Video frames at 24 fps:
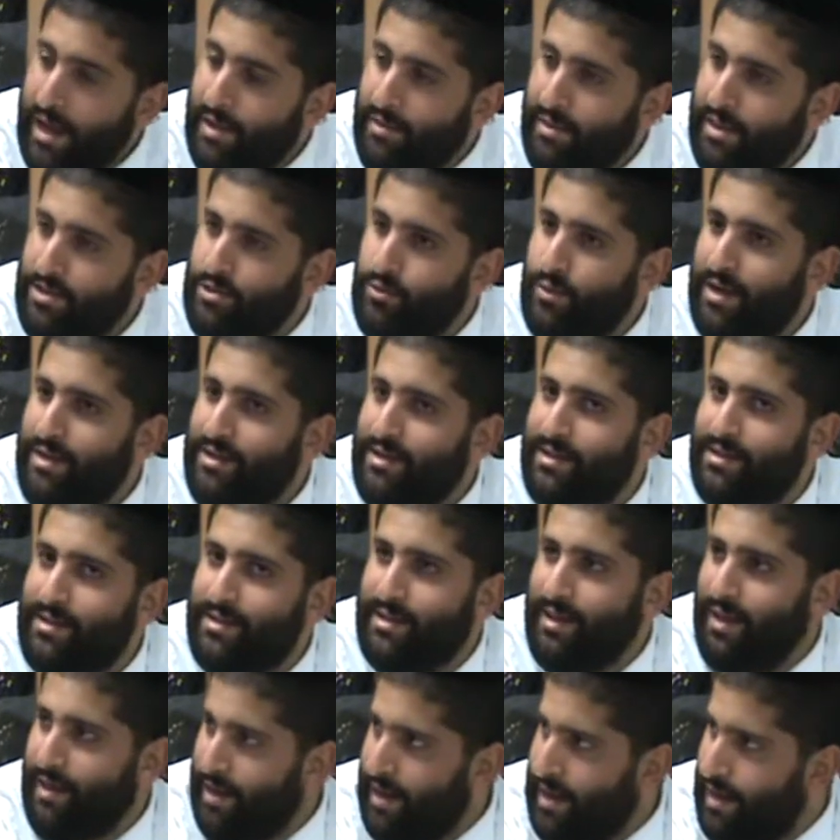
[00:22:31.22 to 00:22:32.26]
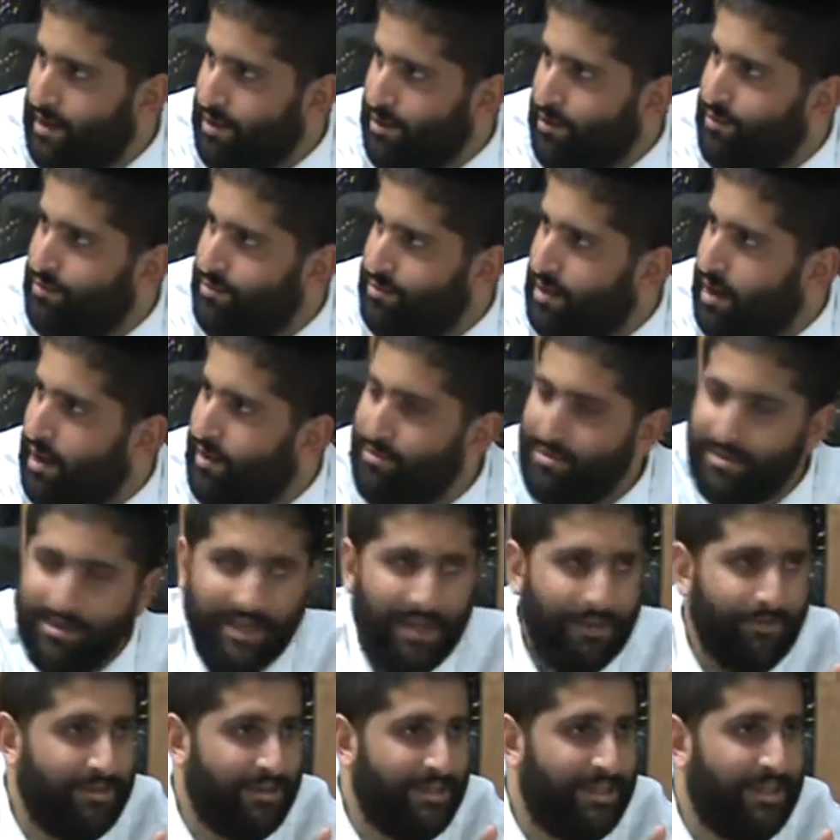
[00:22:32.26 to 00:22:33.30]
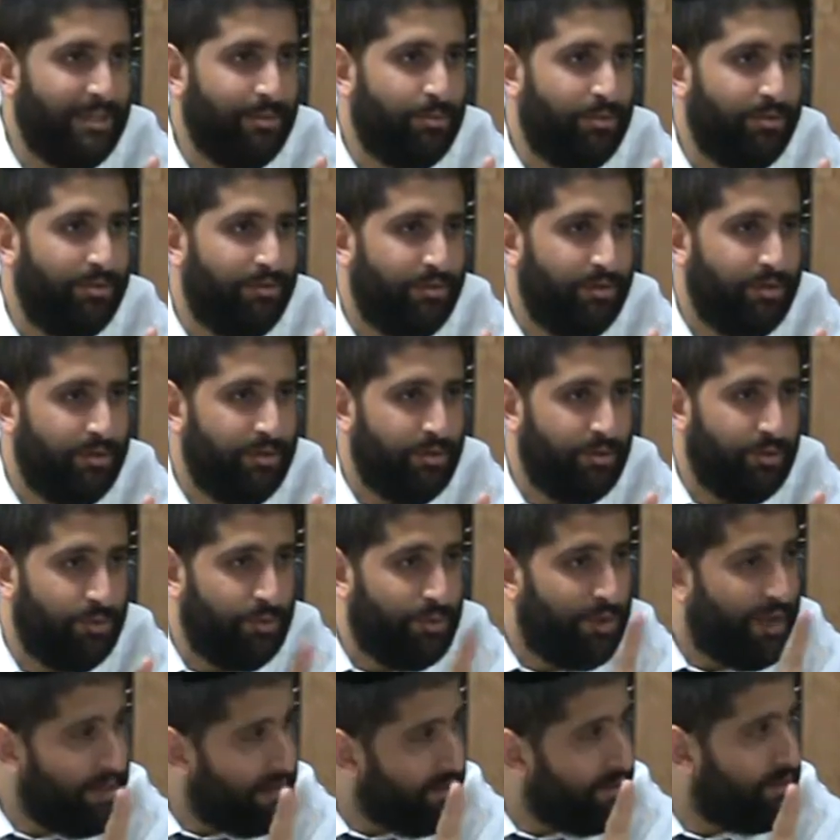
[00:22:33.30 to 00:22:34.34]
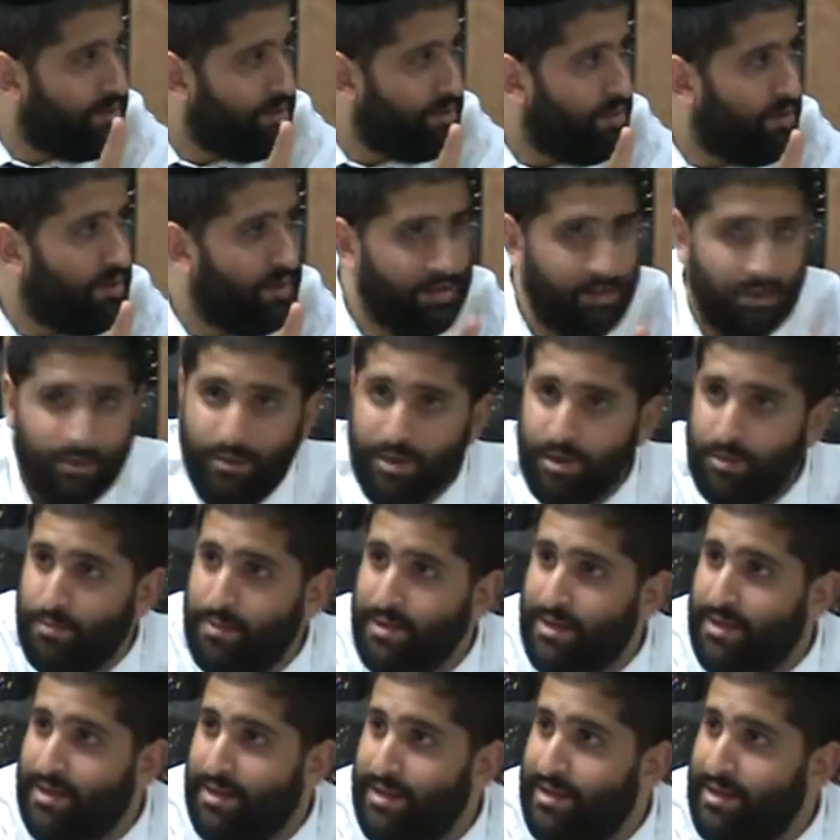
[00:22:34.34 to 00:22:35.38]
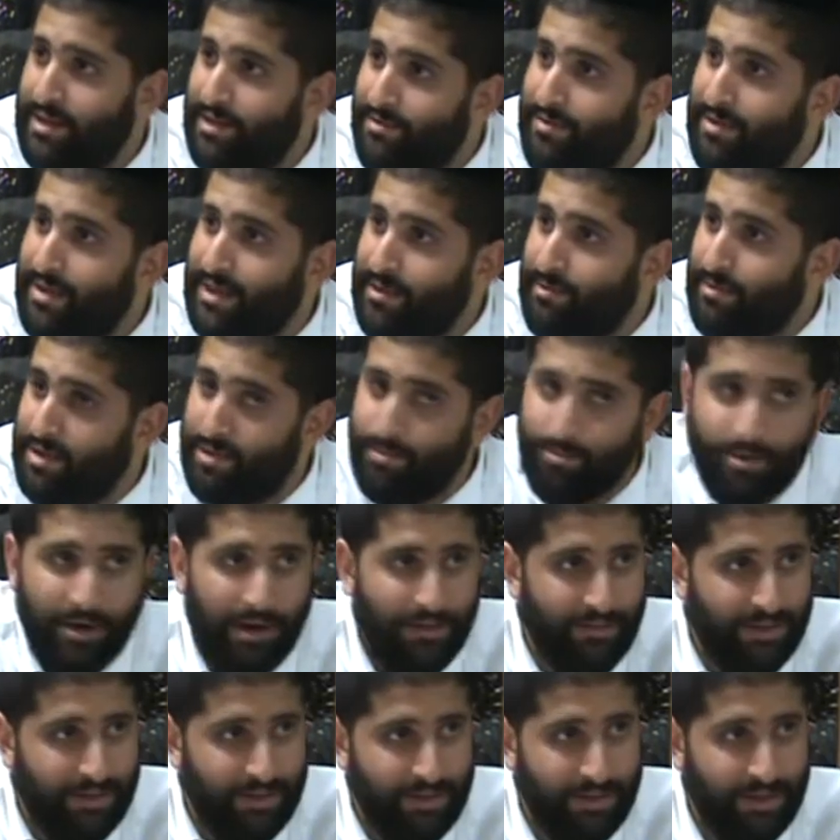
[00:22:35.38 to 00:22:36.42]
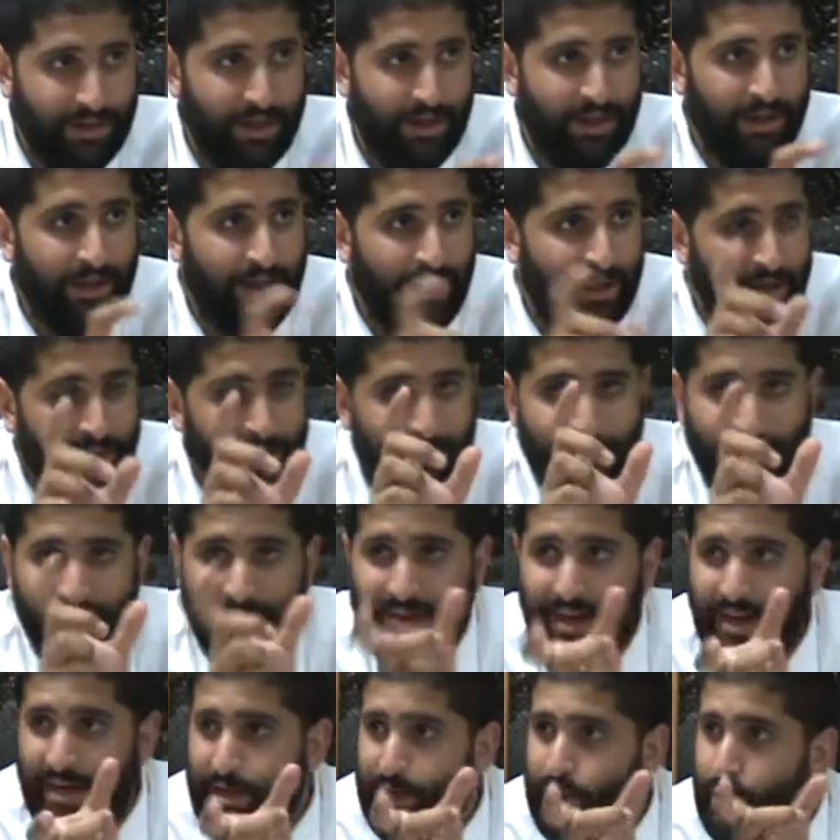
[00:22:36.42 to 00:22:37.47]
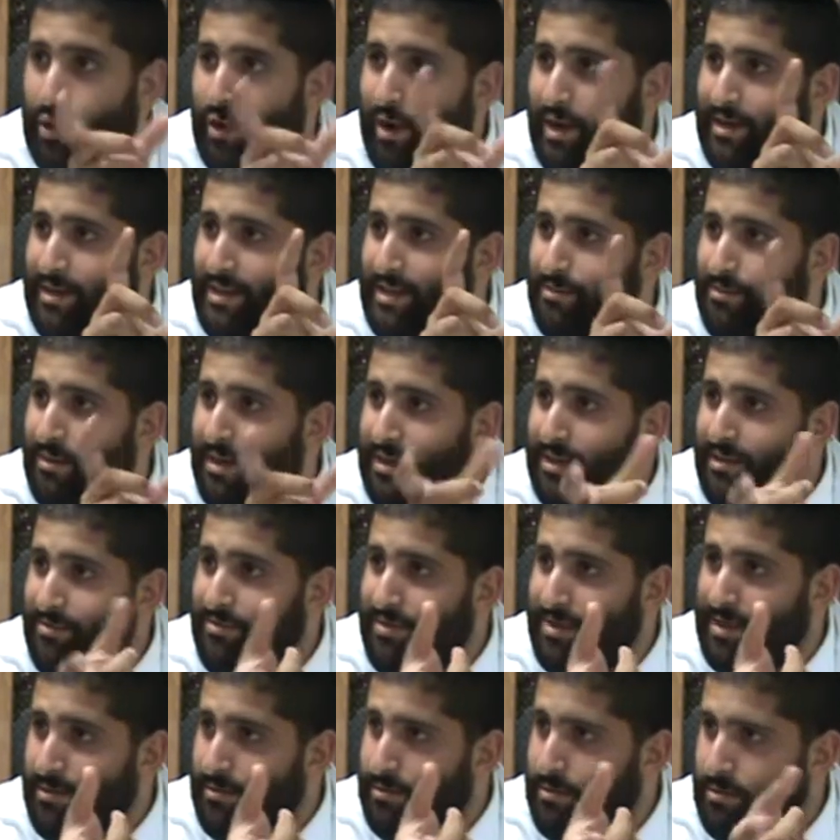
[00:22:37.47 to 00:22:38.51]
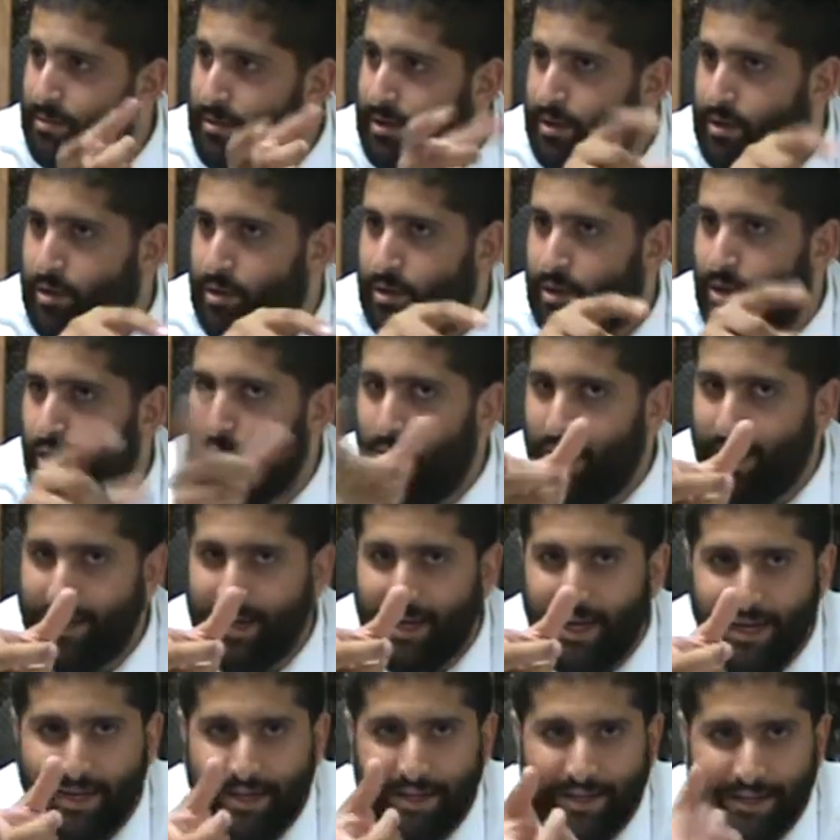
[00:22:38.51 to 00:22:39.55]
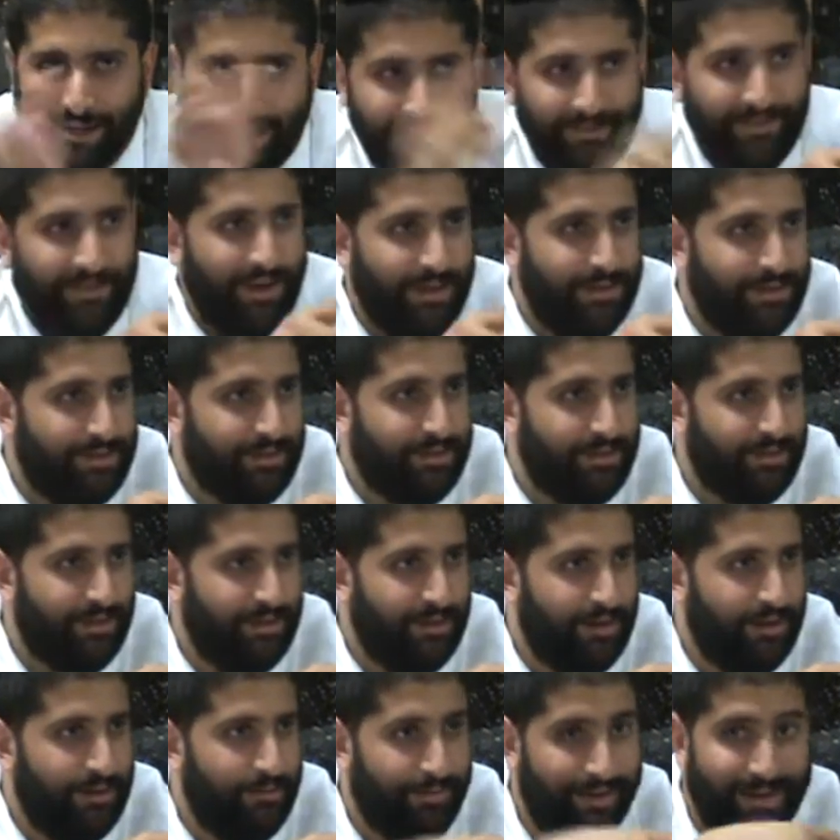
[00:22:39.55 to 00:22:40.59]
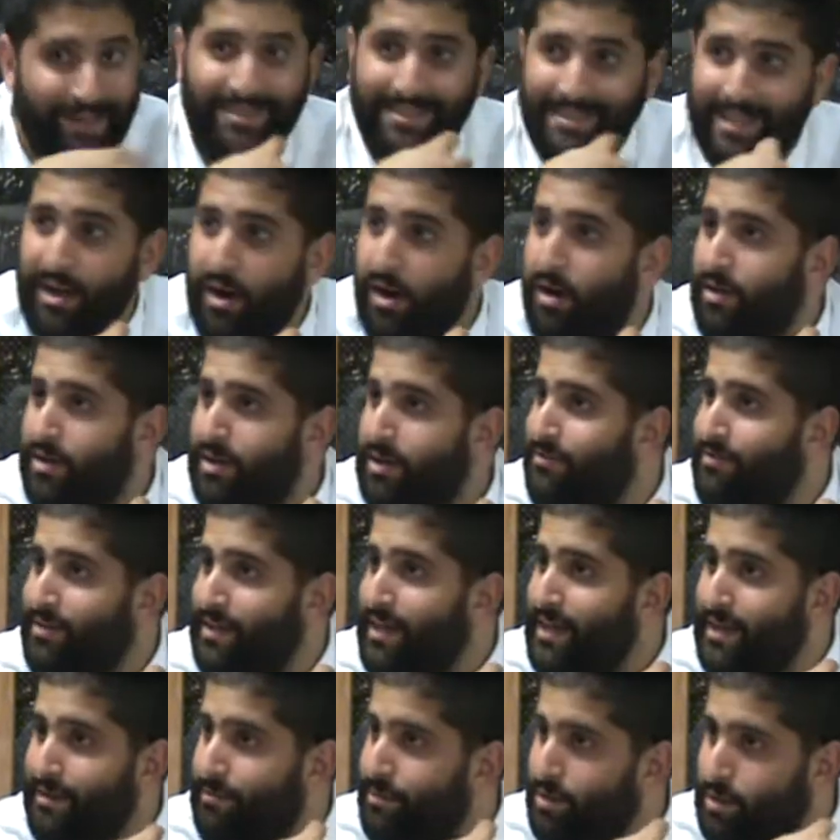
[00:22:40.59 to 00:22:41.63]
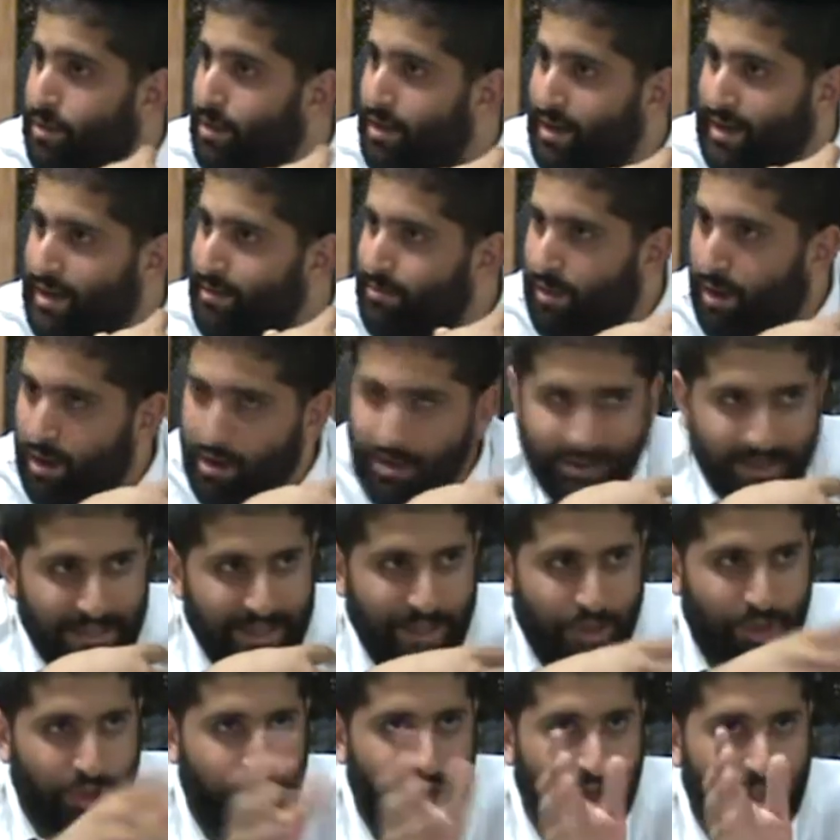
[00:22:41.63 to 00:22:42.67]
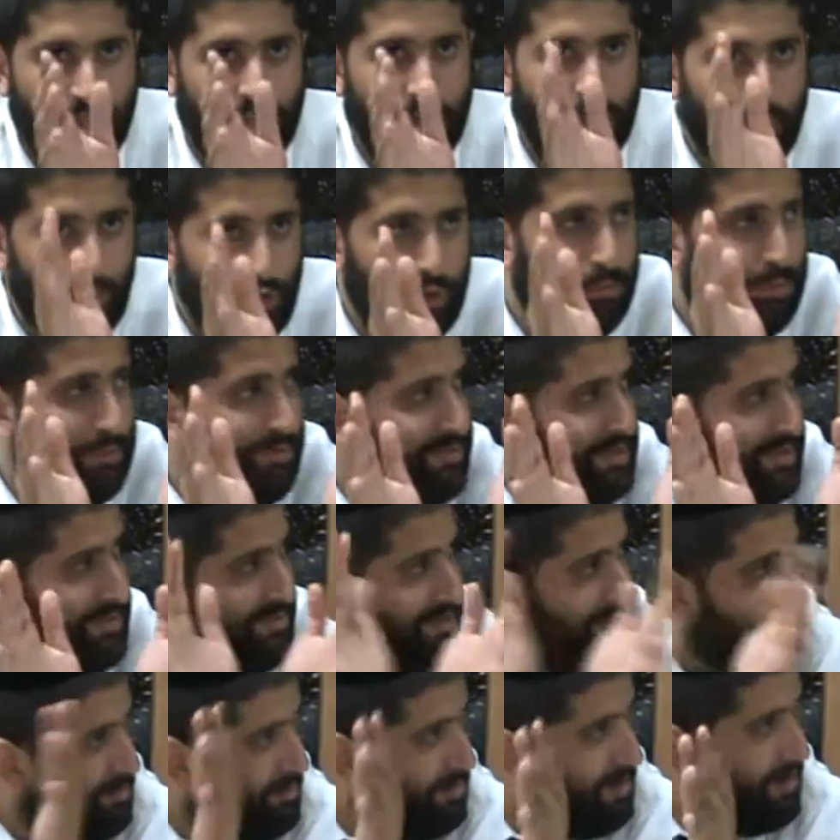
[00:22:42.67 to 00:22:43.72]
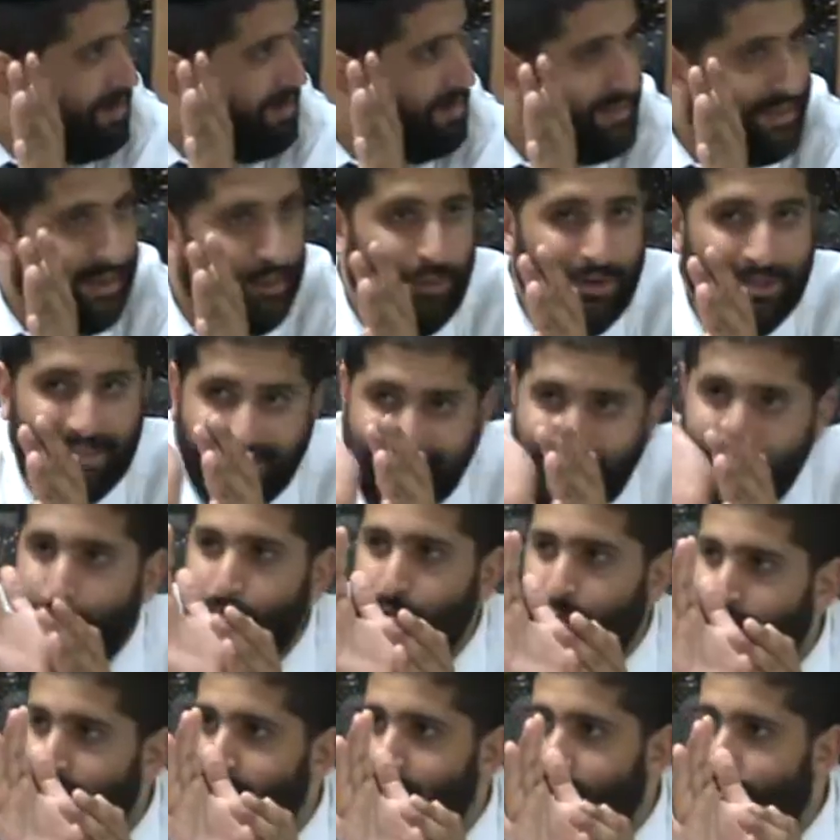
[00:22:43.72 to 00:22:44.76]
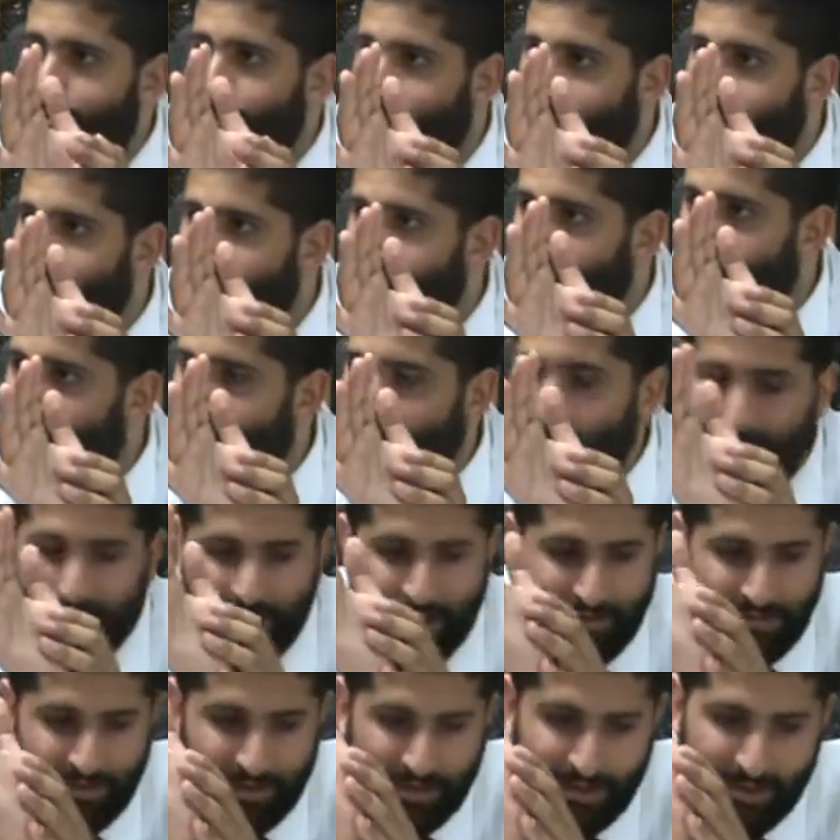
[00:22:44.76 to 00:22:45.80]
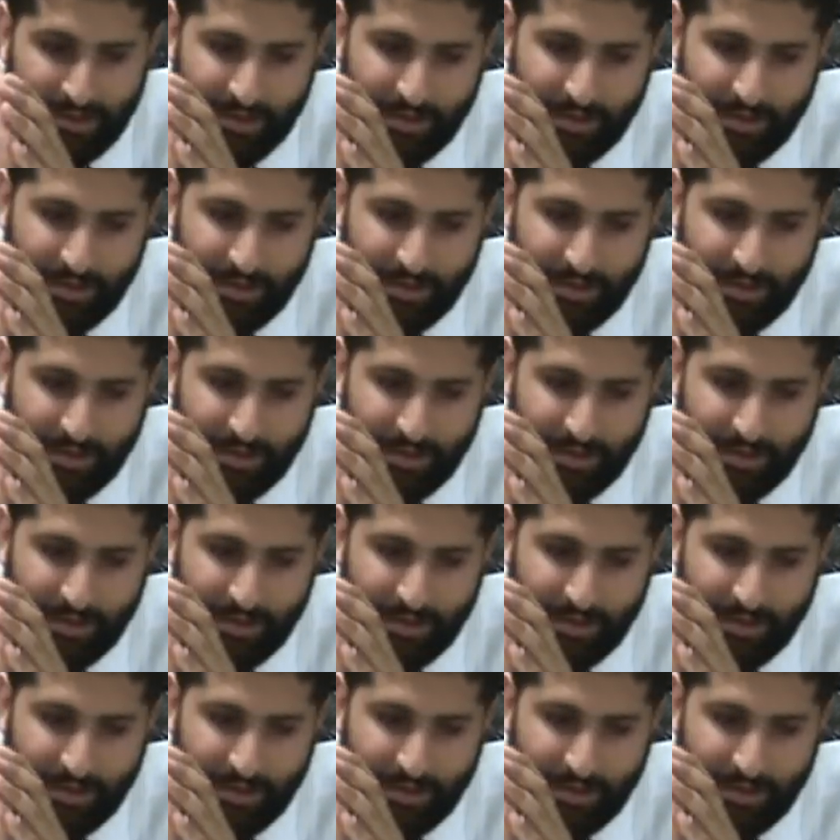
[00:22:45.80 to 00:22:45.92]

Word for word: That's why in the Tanakh you'll oftentimes see them referred to, not in the Torah so much, but in the Nevi'im and the Prophets, Kohanim HaLevi'im, the Kohanite Levites. Because they are Levi'im. Kohanim are essentially just a group of Levi'im that were separated from the tribe of Levi.